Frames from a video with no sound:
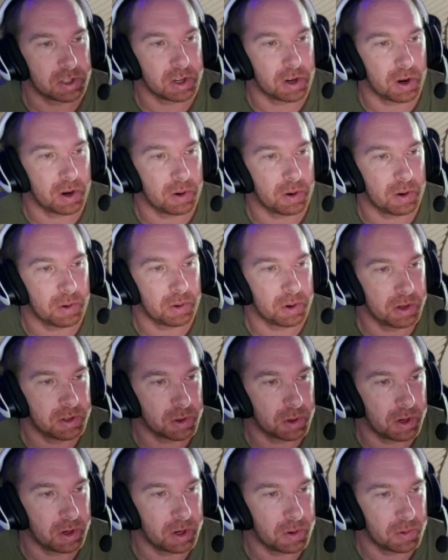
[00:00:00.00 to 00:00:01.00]
I really
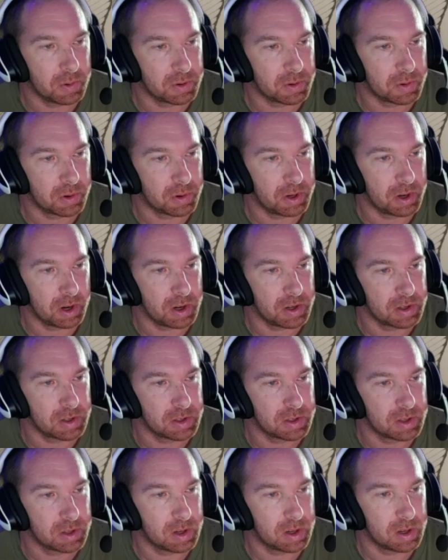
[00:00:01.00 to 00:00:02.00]
enjoyed it. It was really nice.
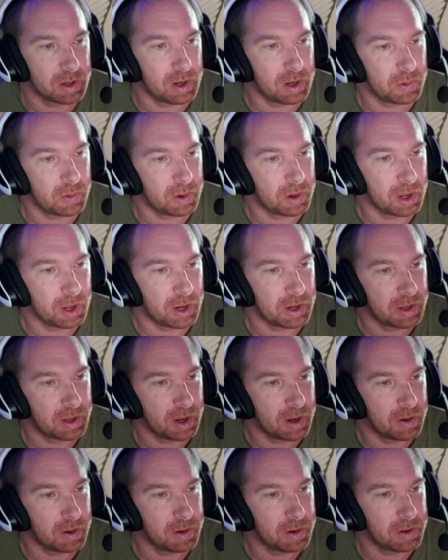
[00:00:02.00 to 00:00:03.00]
I really liked
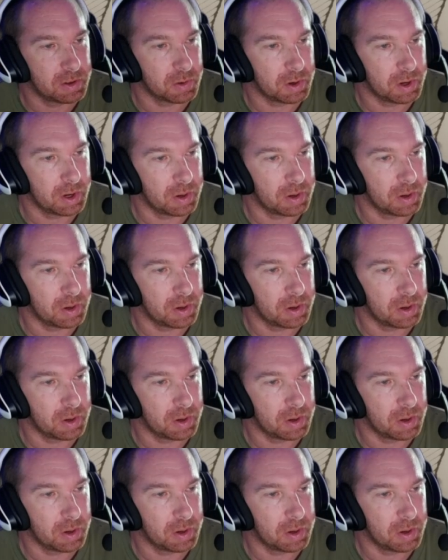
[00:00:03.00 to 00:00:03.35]
it. Enjoyed it.